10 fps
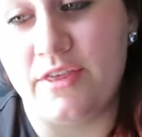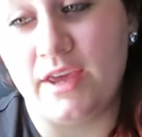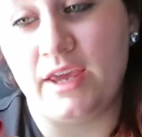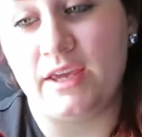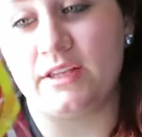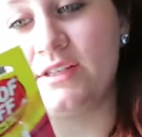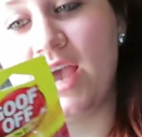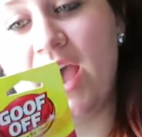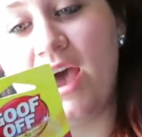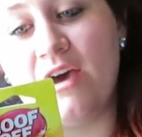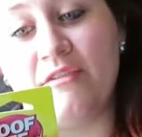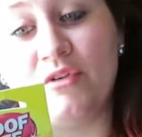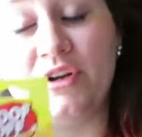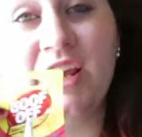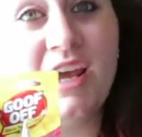thing to have
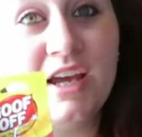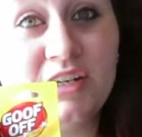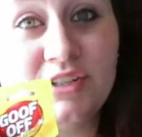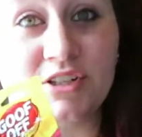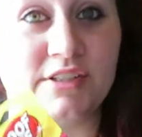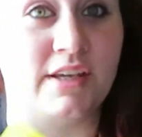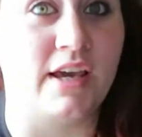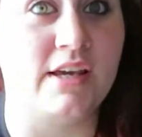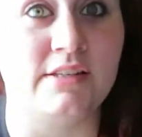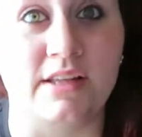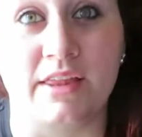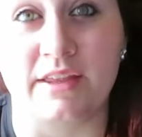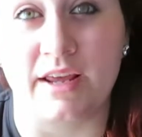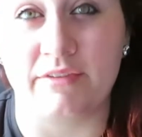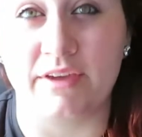on hand just in case now
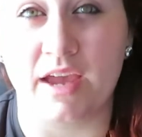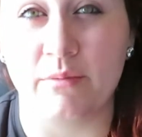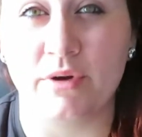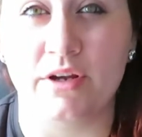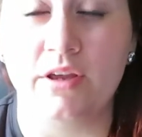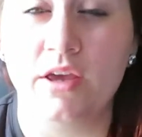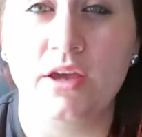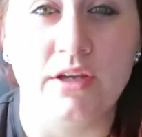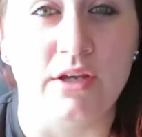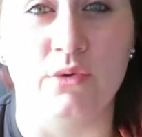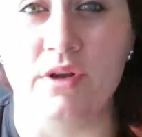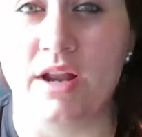that I have Cameron. You